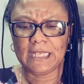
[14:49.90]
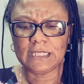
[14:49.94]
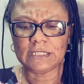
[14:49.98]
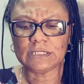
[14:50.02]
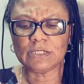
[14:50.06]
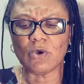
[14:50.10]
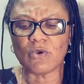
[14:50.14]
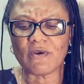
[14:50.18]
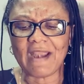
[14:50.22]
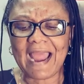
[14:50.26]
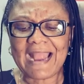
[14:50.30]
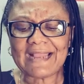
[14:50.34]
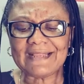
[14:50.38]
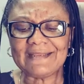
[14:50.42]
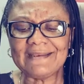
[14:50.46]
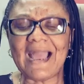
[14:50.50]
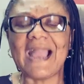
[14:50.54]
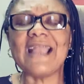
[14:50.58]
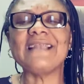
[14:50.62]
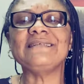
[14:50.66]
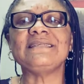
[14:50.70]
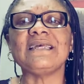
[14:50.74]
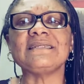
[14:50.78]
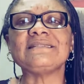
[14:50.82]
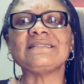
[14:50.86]
So right
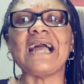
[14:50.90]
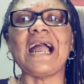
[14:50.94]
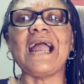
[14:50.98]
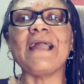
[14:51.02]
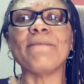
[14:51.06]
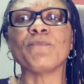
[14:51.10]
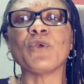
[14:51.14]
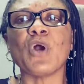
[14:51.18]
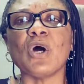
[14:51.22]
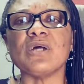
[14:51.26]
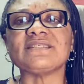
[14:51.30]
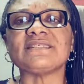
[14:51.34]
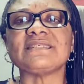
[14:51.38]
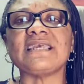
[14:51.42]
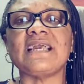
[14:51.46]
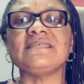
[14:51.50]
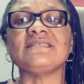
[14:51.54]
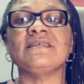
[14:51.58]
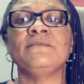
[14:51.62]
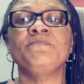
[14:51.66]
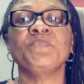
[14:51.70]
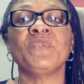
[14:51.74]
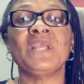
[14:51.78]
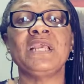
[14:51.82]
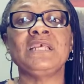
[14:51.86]
now is the time. God
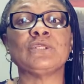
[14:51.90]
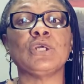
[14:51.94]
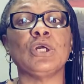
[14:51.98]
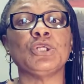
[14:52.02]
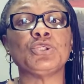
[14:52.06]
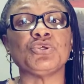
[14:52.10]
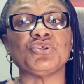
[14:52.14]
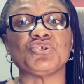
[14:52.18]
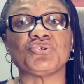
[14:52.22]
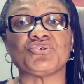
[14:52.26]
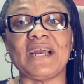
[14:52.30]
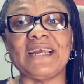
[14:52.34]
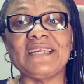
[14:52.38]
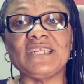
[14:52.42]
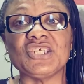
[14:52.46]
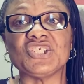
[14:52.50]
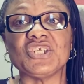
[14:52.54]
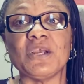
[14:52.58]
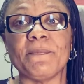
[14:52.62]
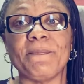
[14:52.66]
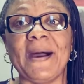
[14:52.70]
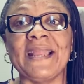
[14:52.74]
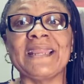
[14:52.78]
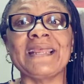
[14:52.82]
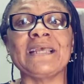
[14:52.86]
says he's going to strike the
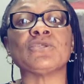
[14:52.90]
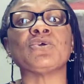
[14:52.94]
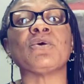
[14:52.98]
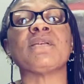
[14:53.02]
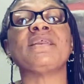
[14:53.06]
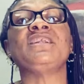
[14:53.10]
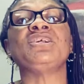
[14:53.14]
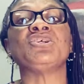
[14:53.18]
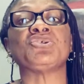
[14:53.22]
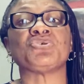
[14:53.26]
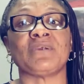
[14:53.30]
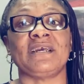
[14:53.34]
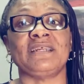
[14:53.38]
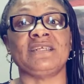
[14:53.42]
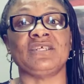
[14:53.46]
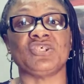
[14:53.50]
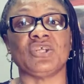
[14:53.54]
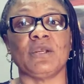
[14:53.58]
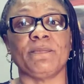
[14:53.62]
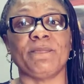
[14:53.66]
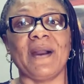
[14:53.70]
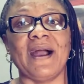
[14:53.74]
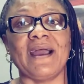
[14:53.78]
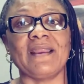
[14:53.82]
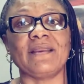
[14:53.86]
shepherd. He has already struck the
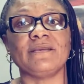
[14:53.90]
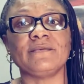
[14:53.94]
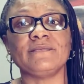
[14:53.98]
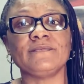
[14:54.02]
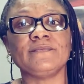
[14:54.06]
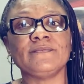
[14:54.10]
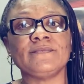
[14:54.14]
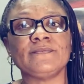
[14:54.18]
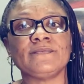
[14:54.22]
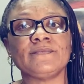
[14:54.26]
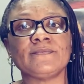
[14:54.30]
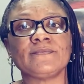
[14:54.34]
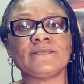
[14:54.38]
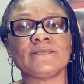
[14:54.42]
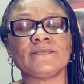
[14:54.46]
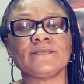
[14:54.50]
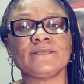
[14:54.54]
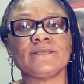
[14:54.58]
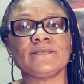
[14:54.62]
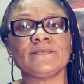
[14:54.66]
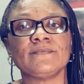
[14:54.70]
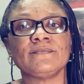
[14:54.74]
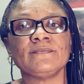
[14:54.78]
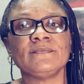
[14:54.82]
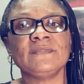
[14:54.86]
shepherd.
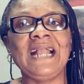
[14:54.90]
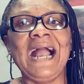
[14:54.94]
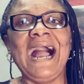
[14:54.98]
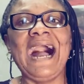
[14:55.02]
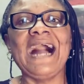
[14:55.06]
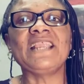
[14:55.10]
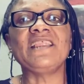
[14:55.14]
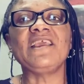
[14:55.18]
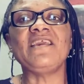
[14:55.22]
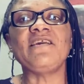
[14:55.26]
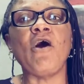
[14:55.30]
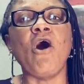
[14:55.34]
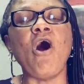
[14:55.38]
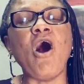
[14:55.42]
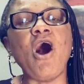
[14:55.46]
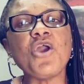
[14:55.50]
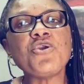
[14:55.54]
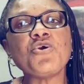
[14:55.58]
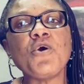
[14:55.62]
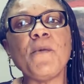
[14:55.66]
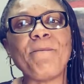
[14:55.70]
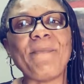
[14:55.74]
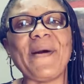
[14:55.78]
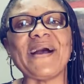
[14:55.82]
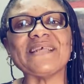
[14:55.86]
And all
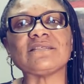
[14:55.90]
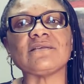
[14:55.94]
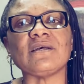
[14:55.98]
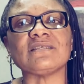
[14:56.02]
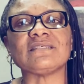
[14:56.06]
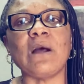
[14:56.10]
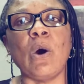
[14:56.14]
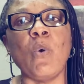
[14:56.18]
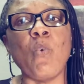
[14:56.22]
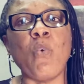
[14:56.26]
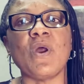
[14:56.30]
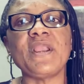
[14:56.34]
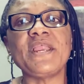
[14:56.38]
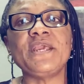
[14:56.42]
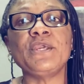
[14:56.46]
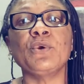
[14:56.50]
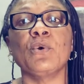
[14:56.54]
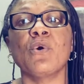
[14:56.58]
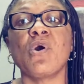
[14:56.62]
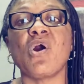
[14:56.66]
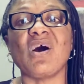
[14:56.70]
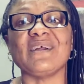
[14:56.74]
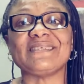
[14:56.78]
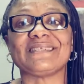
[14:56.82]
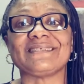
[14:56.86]
your pastors are warning
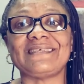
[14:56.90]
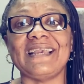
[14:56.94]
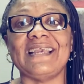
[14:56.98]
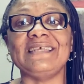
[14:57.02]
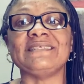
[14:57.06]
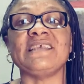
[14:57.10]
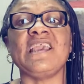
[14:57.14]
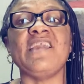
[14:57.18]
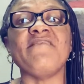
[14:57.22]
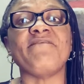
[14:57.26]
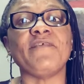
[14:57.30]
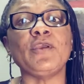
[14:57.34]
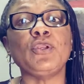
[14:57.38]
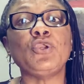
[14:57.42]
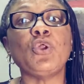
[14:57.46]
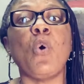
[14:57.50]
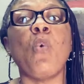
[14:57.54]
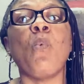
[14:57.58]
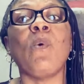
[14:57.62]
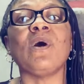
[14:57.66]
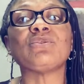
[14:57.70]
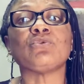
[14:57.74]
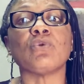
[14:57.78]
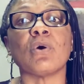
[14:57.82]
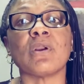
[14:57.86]
you. God says if you
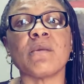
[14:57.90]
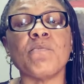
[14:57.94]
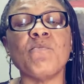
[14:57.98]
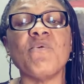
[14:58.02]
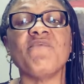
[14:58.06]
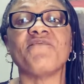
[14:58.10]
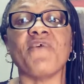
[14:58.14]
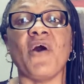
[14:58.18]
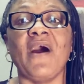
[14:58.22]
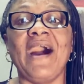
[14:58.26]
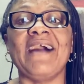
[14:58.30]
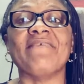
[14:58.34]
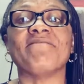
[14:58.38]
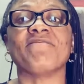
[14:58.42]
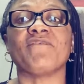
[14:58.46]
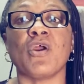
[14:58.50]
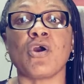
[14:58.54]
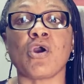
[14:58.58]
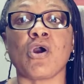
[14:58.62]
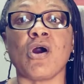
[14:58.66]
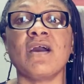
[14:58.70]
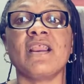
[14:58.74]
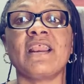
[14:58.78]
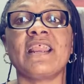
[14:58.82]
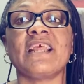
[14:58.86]
don't want to remove your hand
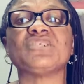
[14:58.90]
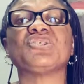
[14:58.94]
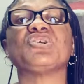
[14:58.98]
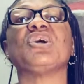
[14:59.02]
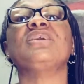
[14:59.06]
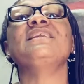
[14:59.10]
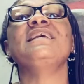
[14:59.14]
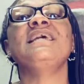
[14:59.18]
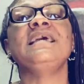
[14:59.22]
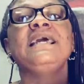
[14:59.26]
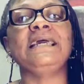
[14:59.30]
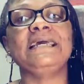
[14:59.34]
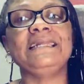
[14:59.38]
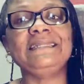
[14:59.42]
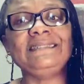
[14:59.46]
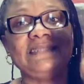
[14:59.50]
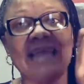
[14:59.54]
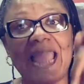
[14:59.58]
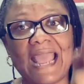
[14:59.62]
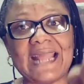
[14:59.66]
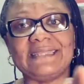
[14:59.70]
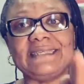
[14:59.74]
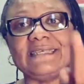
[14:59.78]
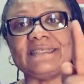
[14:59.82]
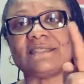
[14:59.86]
from congregation,
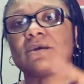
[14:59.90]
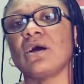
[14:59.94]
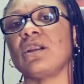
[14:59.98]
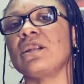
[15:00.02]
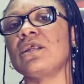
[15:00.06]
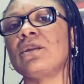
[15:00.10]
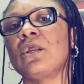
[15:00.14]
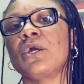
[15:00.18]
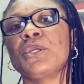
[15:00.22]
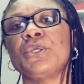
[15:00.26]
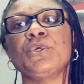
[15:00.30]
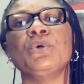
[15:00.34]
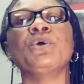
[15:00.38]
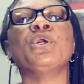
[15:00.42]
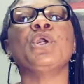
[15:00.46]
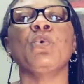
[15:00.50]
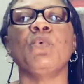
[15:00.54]
death is calling on you.